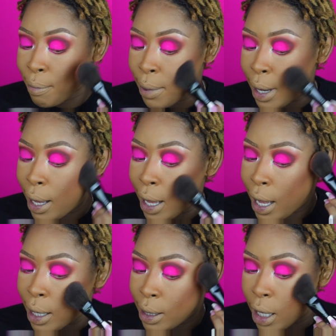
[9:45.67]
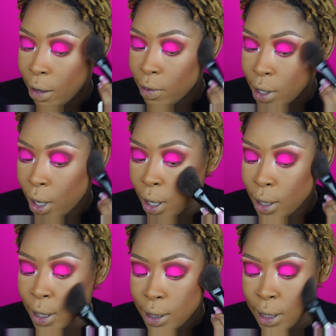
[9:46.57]
but I love the
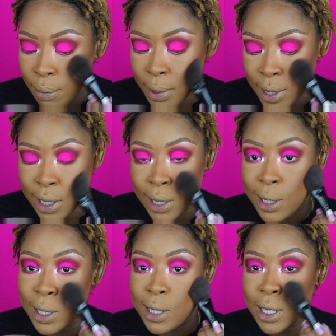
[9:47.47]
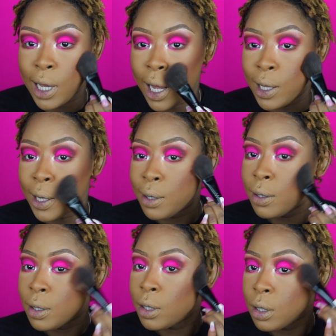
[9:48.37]
dark deepest and this together.
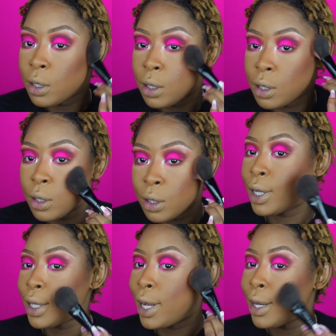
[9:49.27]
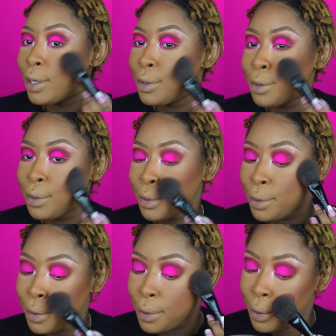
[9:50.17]
Look at that.
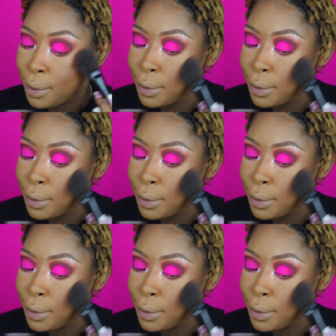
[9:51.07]
Ooh.